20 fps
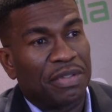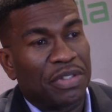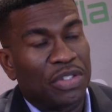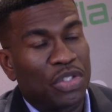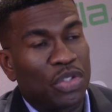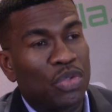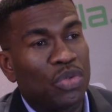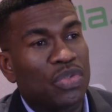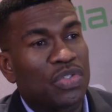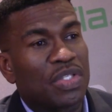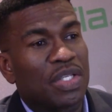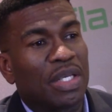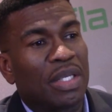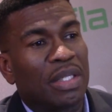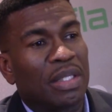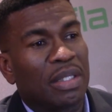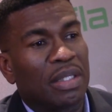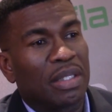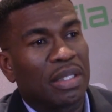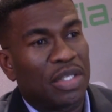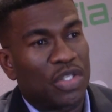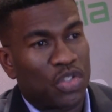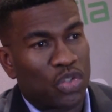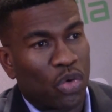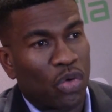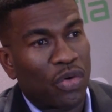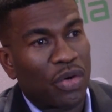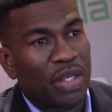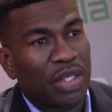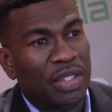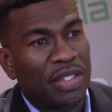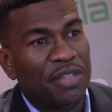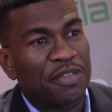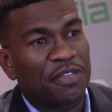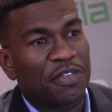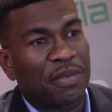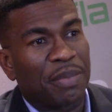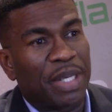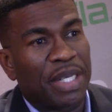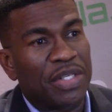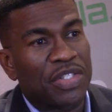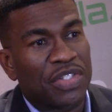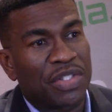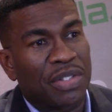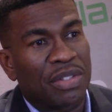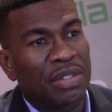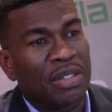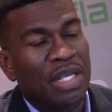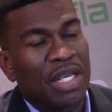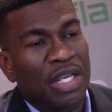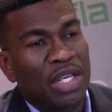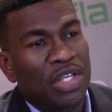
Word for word: using historical information,